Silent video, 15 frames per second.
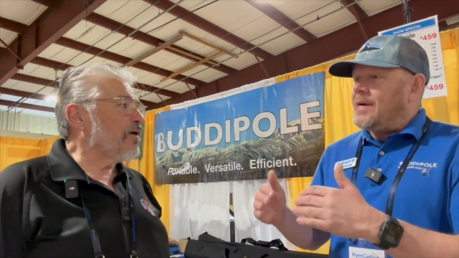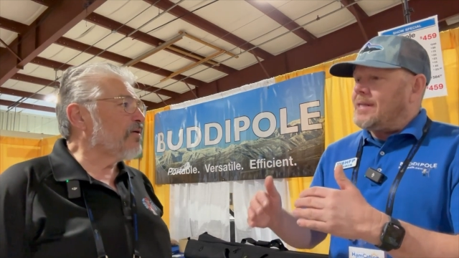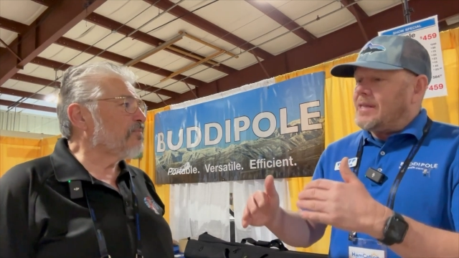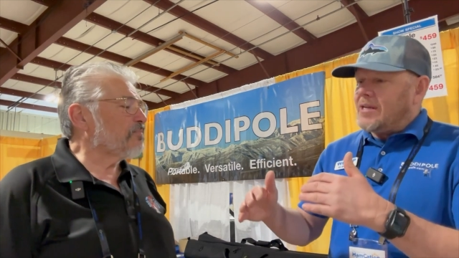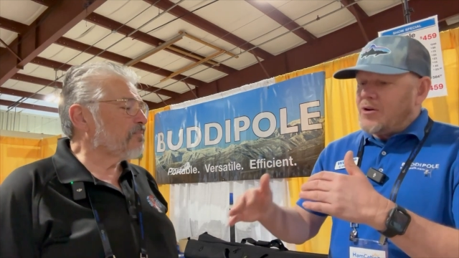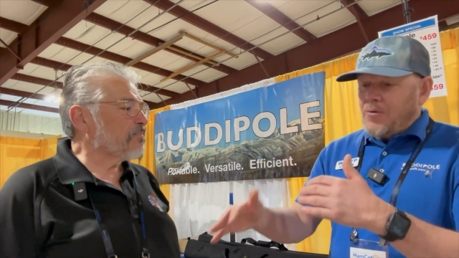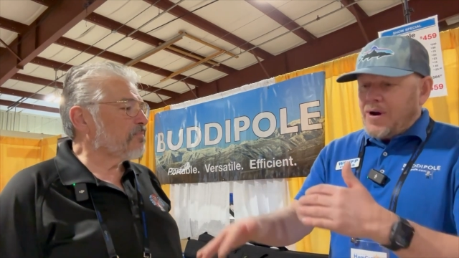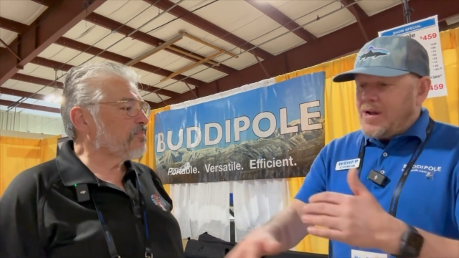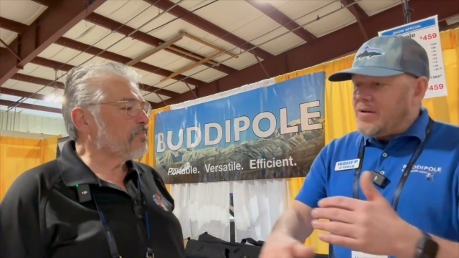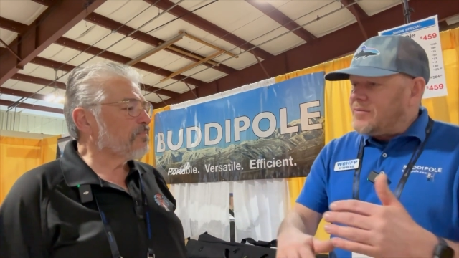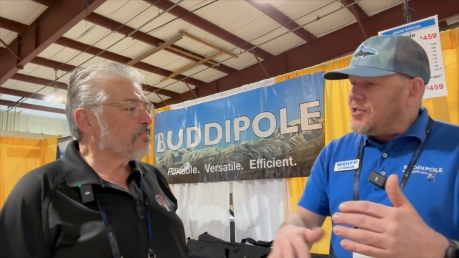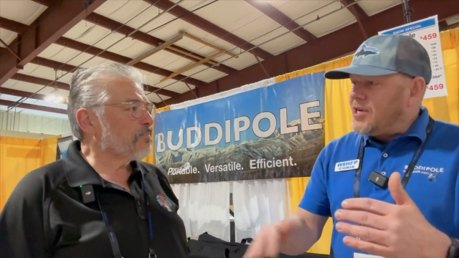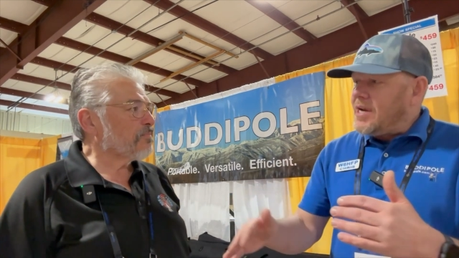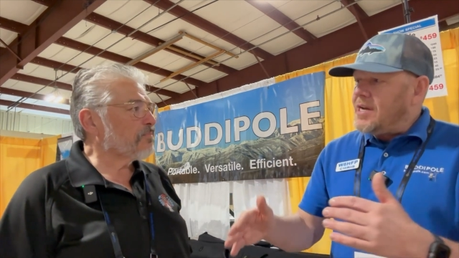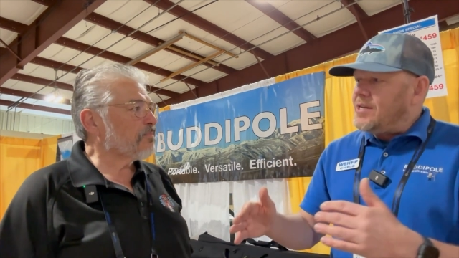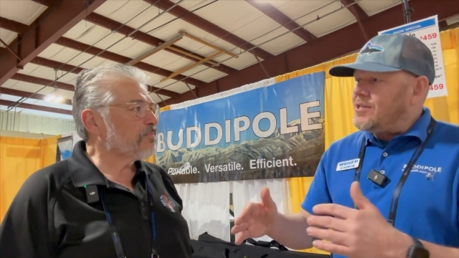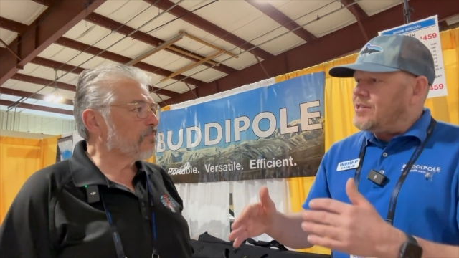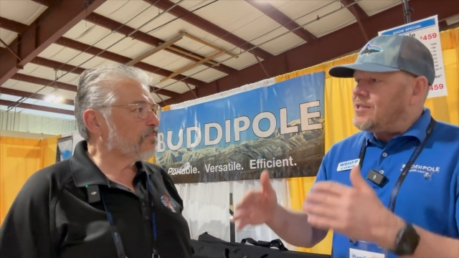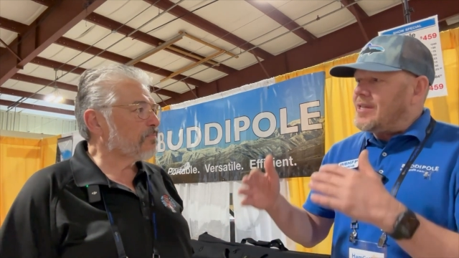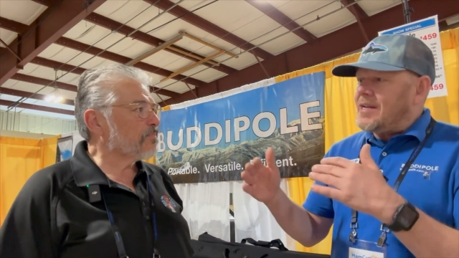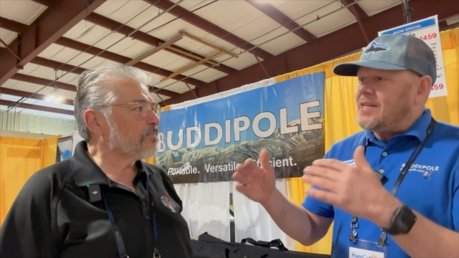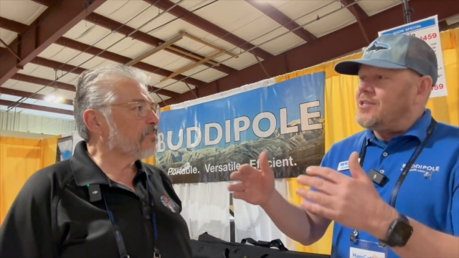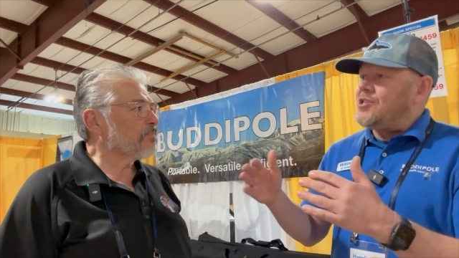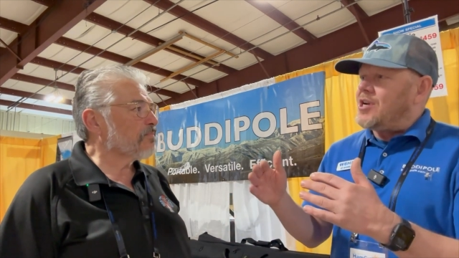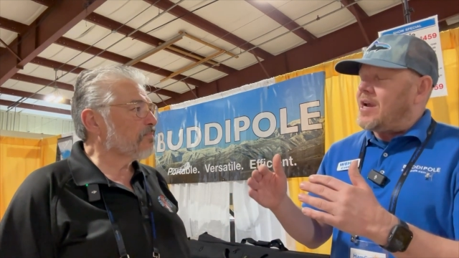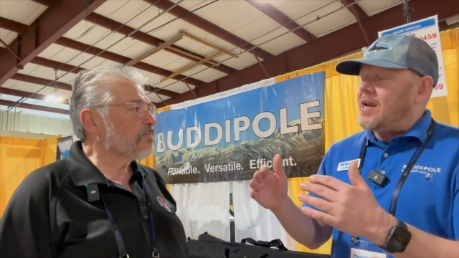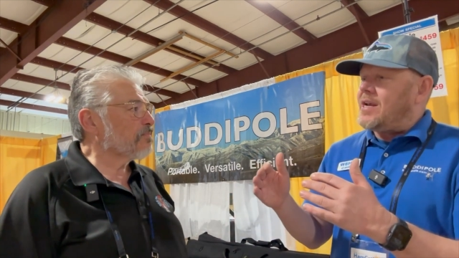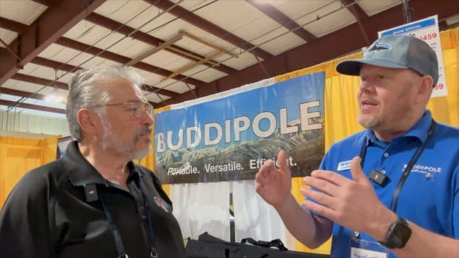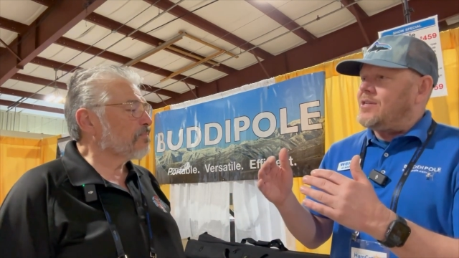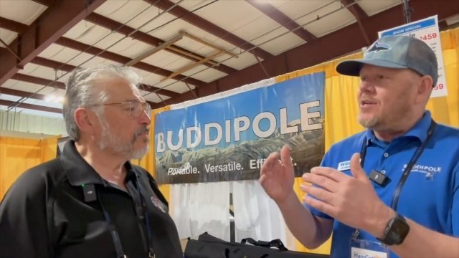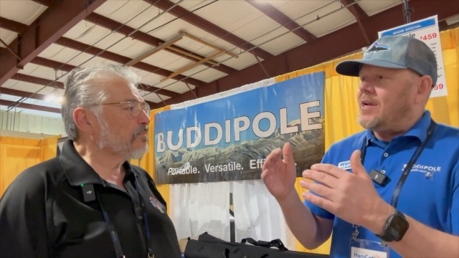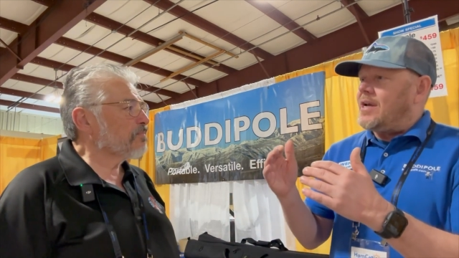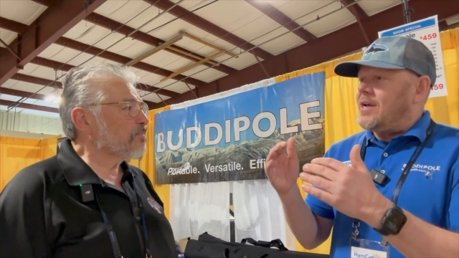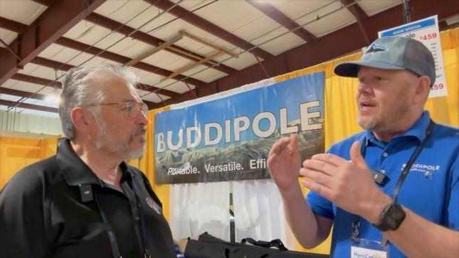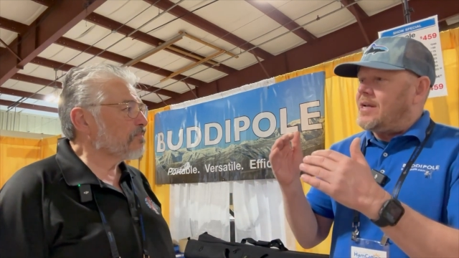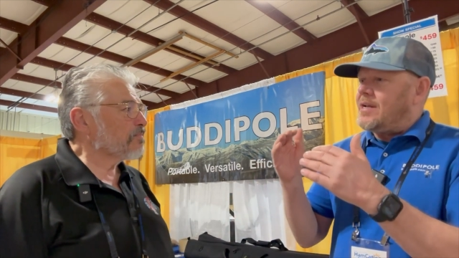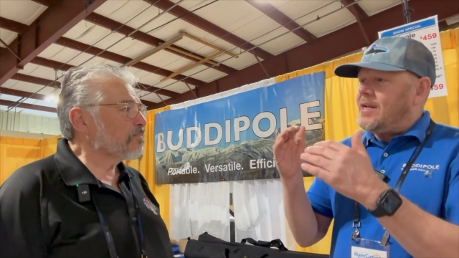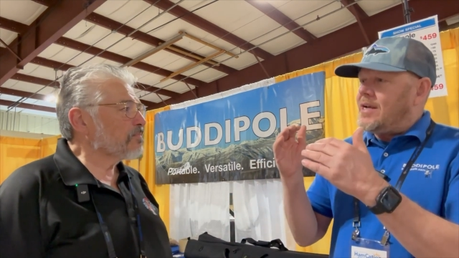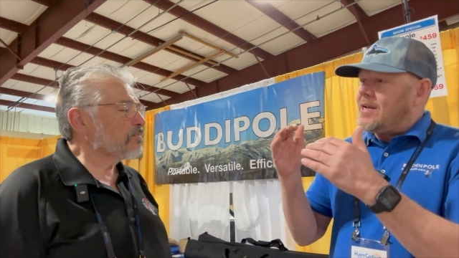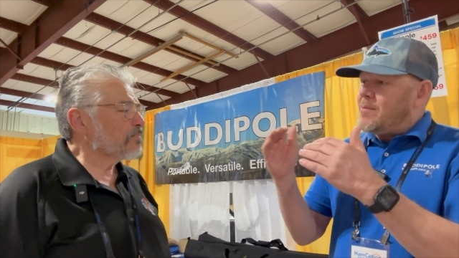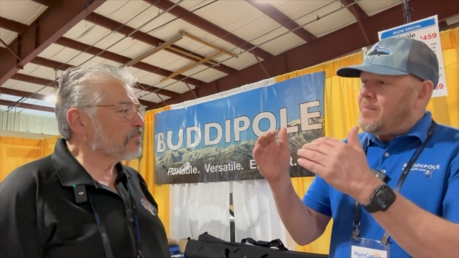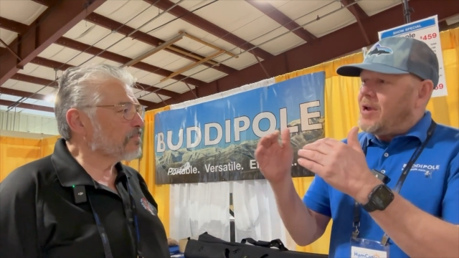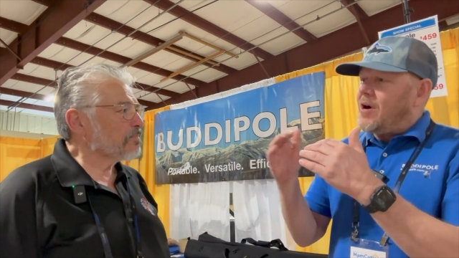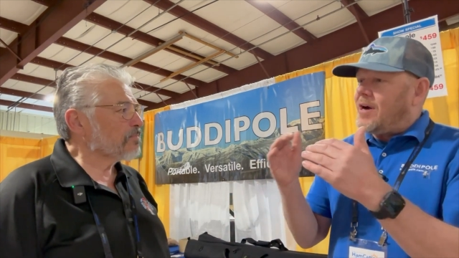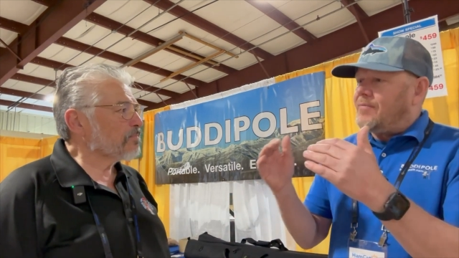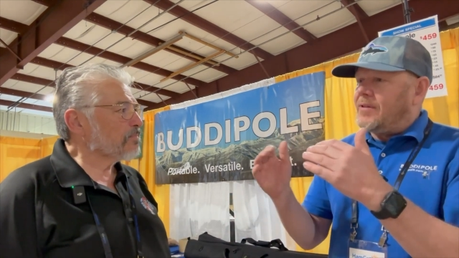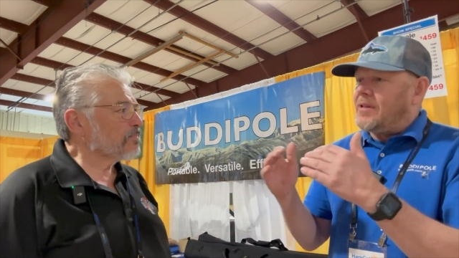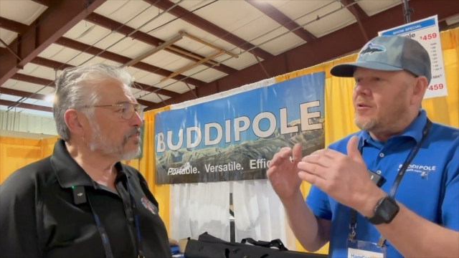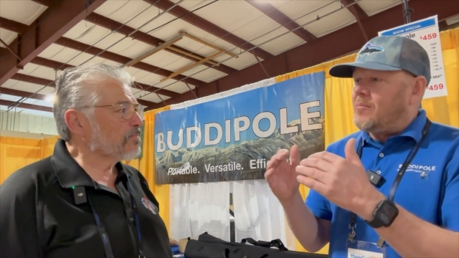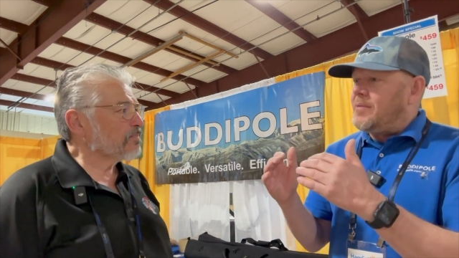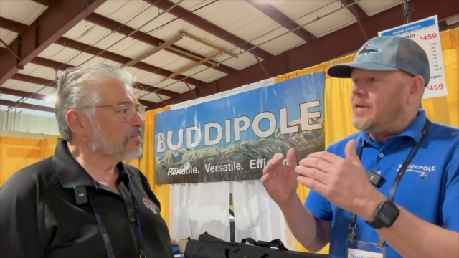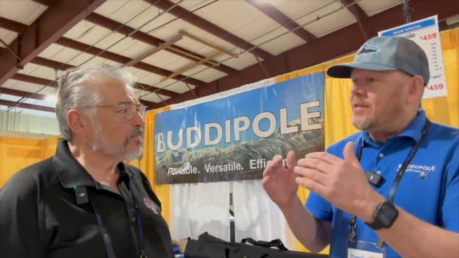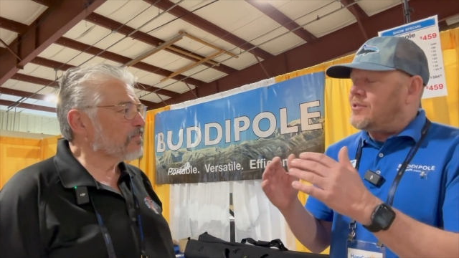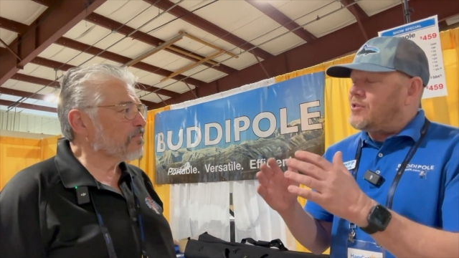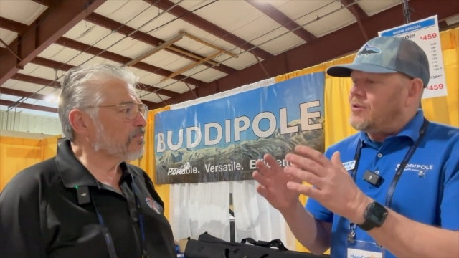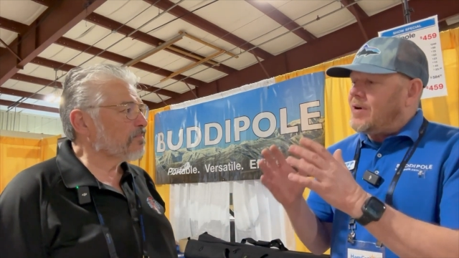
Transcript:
Speaker 1: but the ground changes, things change, and it can be off a little bit.